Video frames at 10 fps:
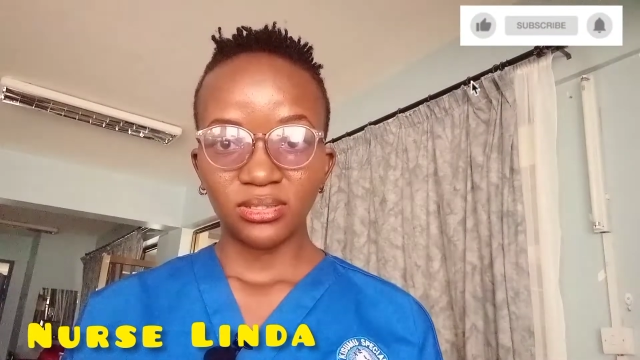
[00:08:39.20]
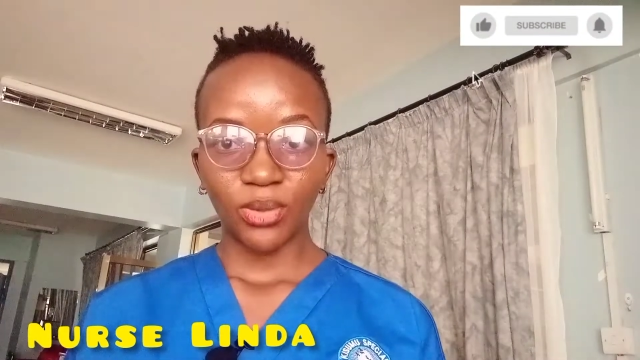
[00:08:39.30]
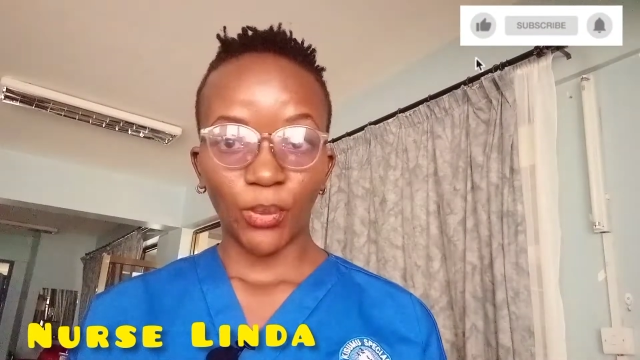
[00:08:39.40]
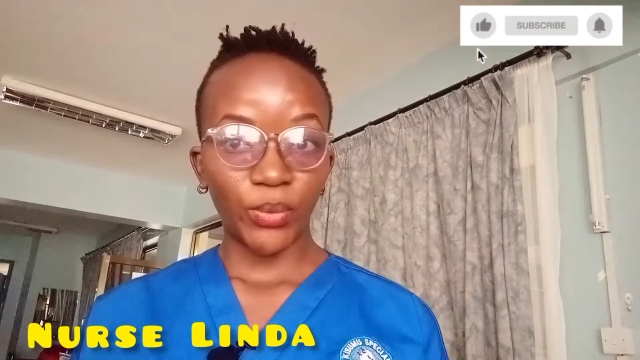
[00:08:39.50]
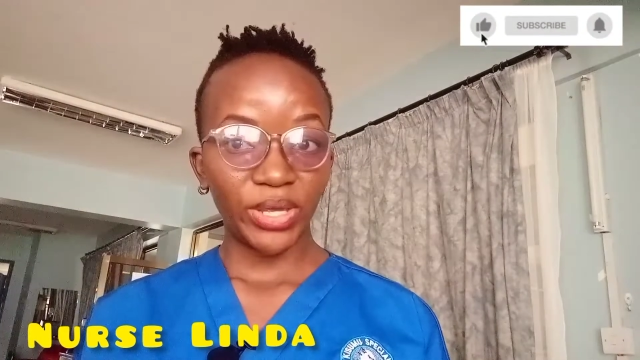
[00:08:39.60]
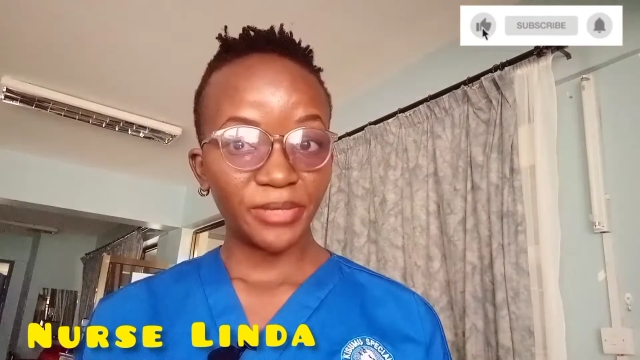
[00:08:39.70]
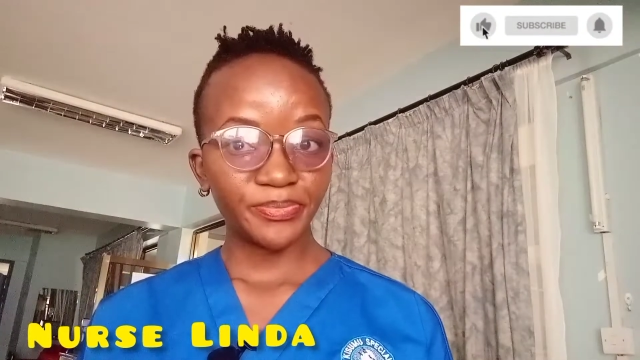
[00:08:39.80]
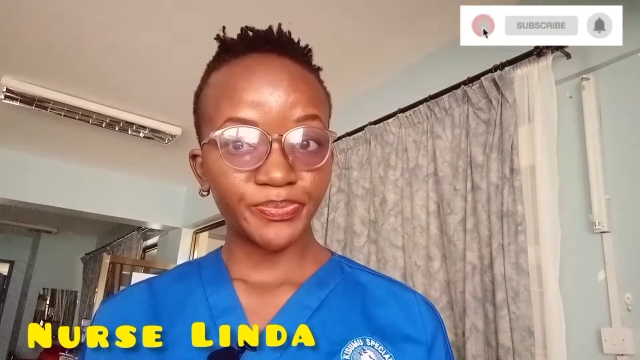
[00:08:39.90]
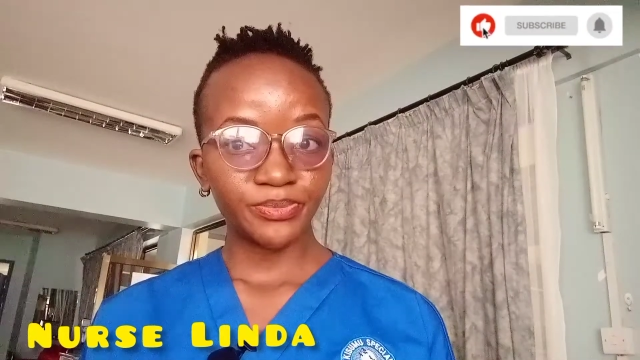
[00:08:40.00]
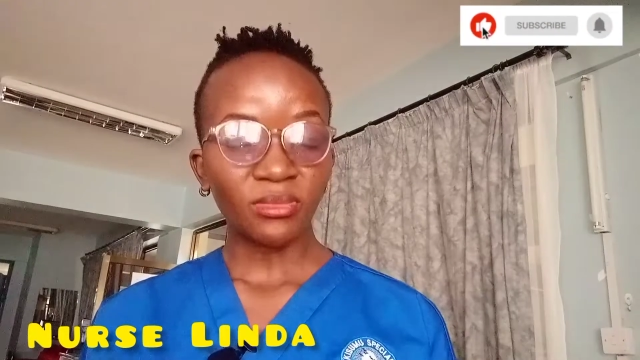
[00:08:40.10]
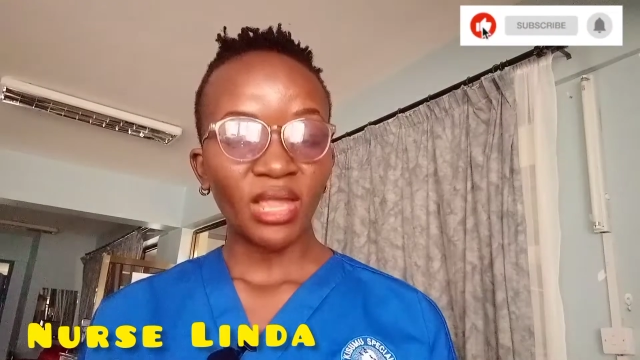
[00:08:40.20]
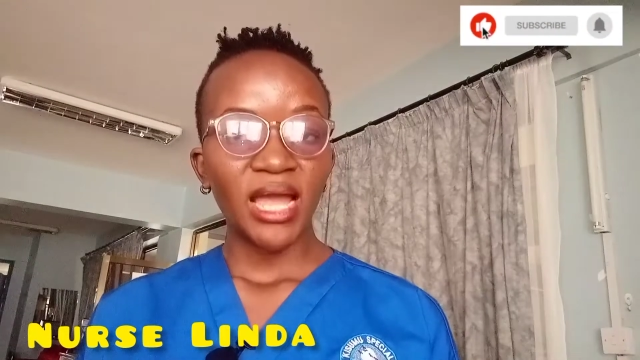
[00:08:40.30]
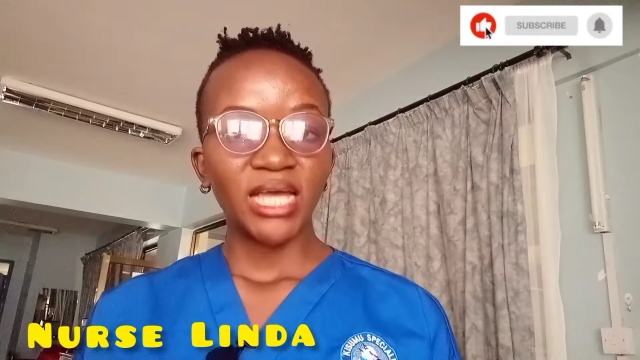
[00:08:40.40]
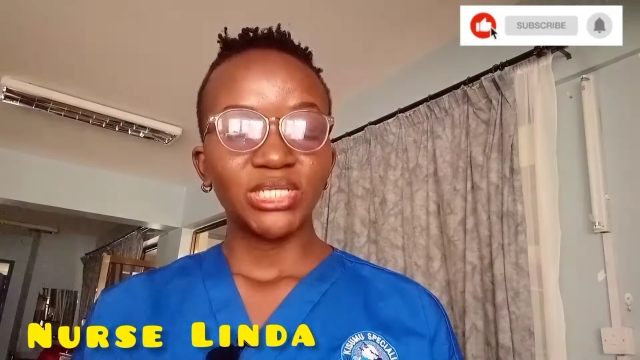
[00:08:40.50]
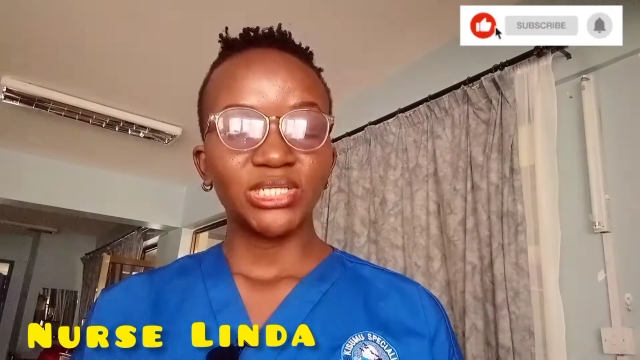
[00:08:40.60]
Okay,
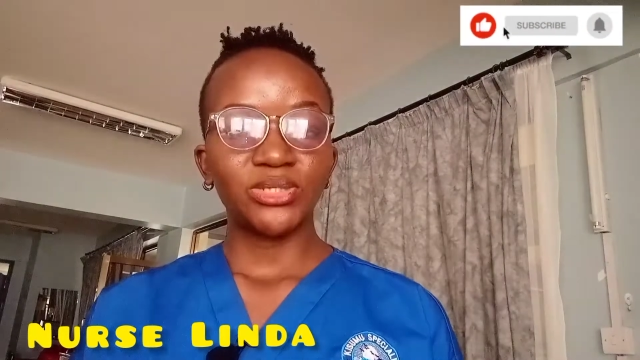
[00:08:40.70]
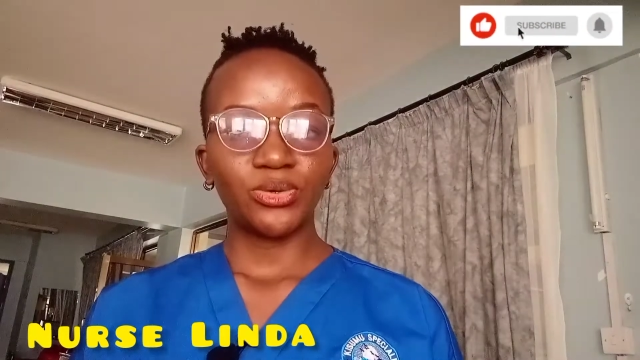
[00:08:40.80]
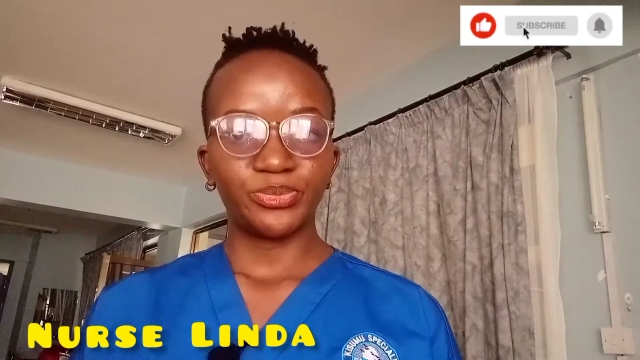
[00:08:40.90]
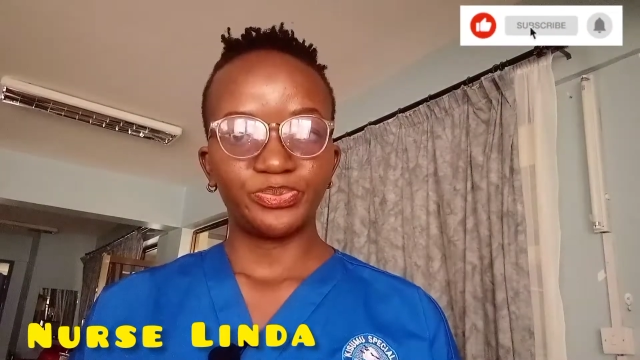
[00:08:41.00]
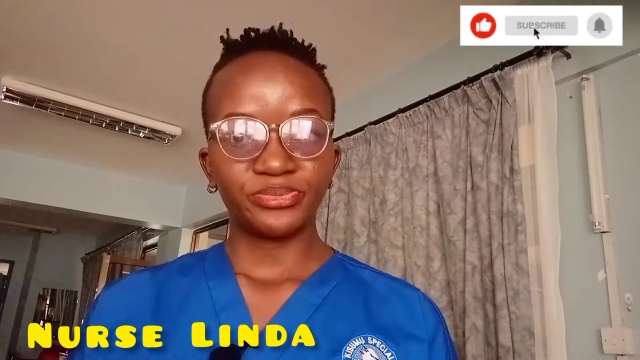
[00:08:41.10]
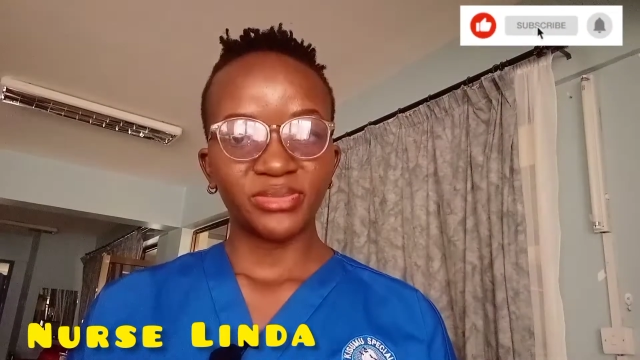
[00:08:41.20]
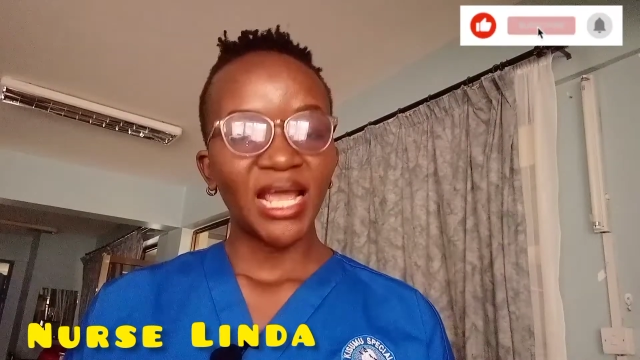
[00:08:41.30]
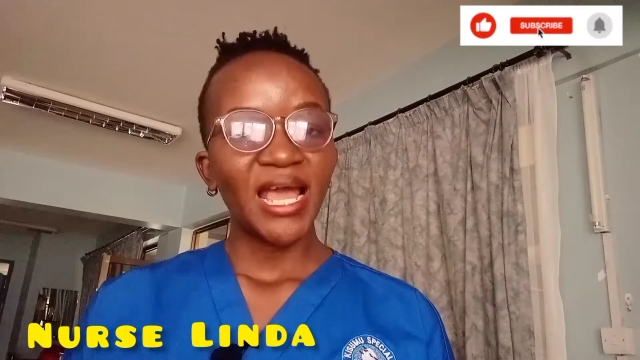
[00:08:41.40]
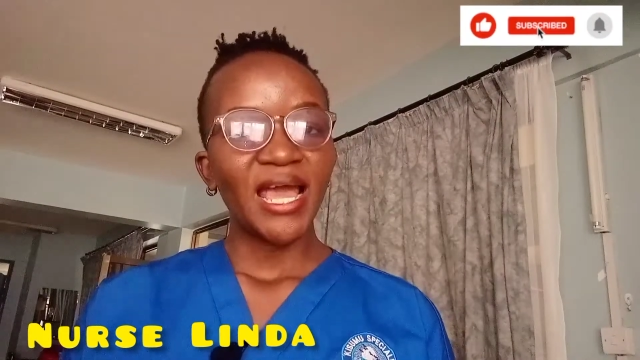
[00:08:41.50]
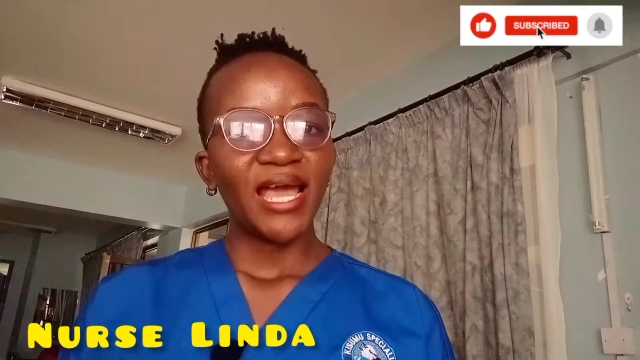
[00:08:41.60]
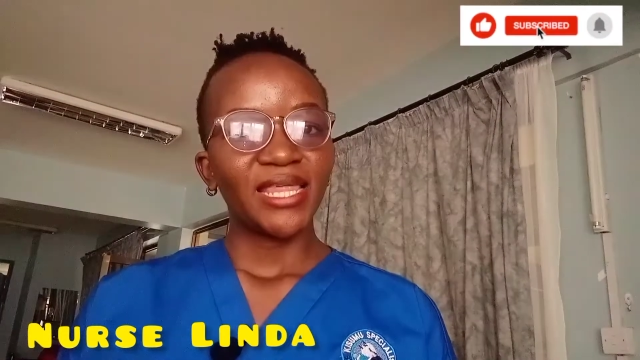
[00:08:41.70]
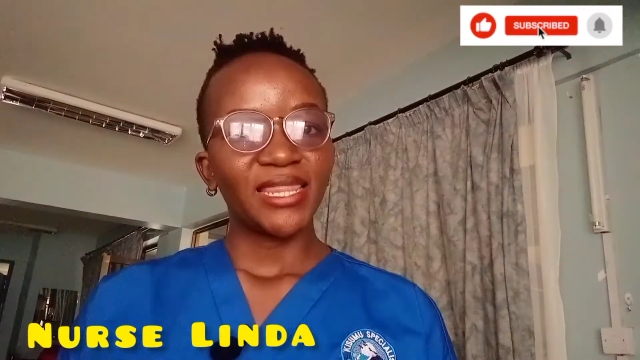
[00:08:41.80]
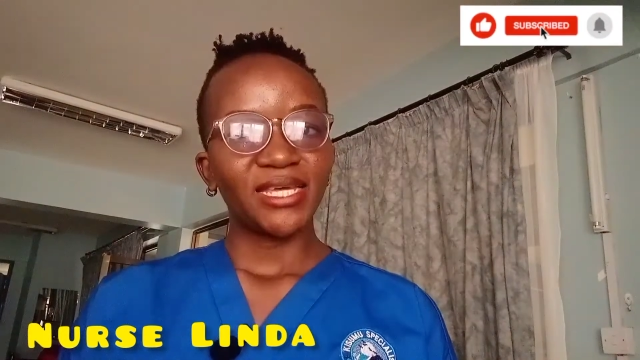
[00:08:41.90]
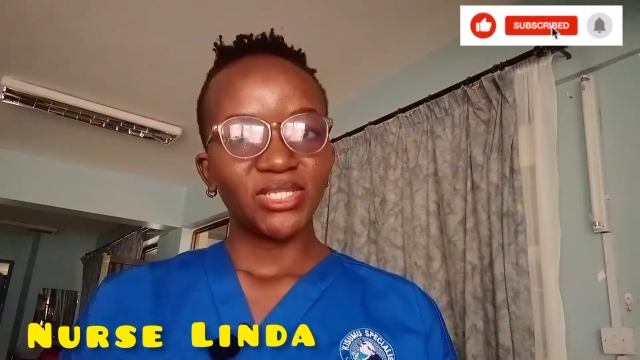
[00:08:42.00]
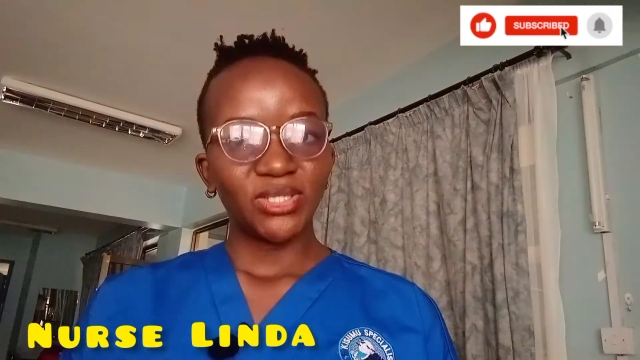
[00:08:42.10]
so that's